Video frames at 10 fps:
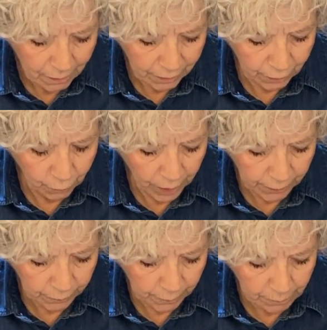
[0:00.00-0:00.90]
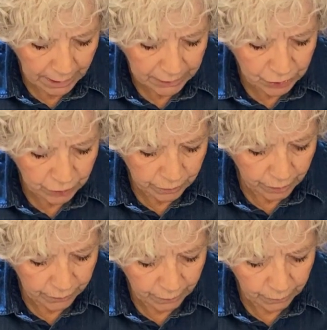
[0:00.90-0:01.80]
want to remind you, though,
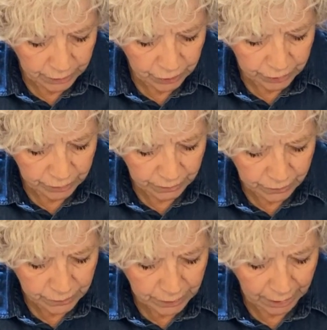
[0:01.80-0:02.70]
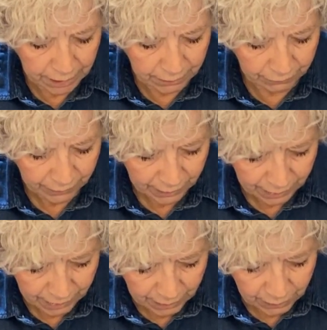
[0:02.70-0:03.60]
that when you're doing those kind of
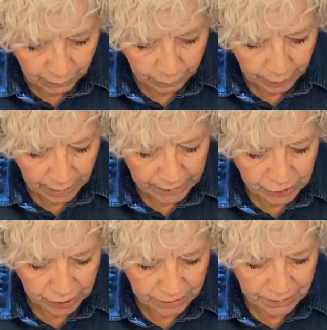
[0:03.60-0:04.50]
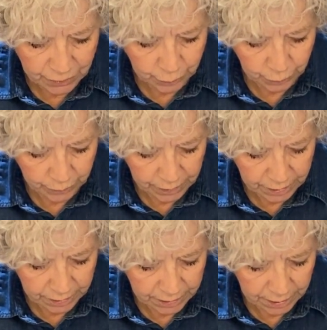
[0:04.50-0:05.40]
projects, it's
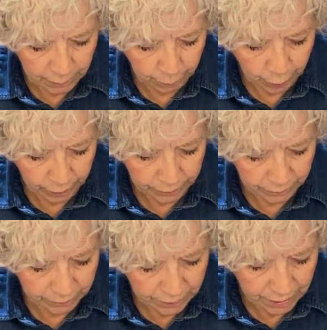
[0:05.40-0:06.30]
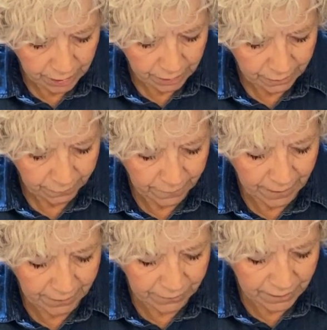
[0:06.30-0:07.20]
really important
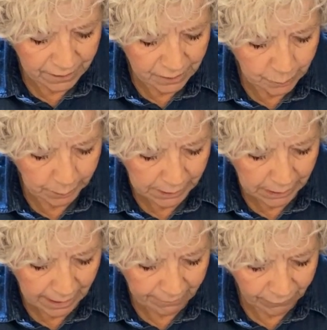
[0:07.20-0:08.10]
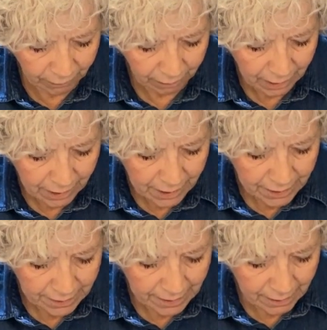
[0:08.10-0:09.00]
that things be level.
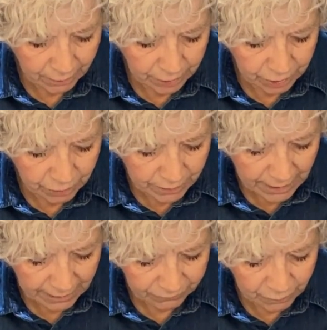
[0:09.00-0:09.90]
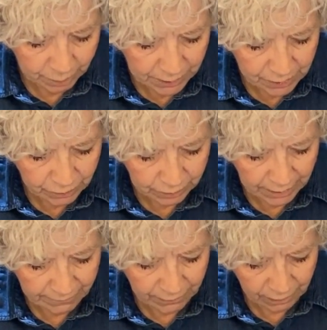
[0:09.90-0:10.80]
Now, you don't have to be so
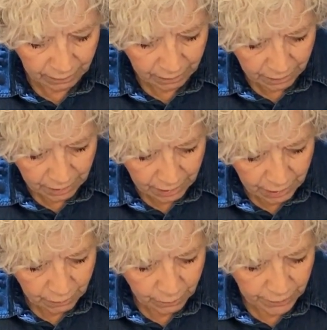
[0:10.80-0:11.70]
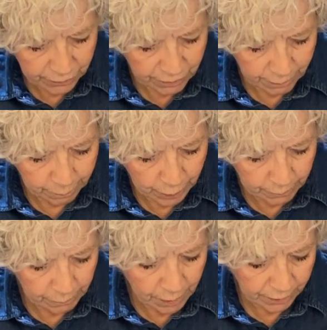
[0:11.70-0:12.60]
level with the
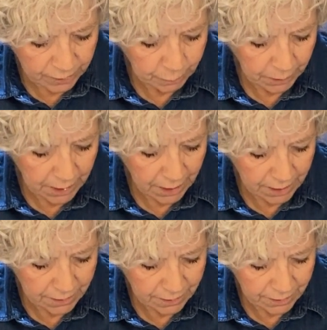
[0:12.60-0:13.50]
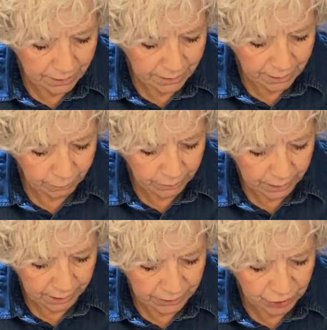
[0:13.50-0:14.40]
bookmarks because they're
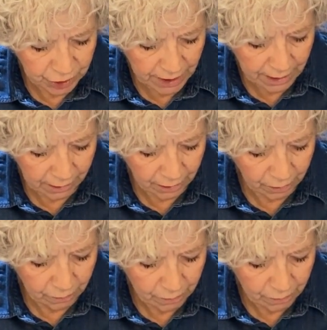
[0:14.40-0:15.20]
really shallow.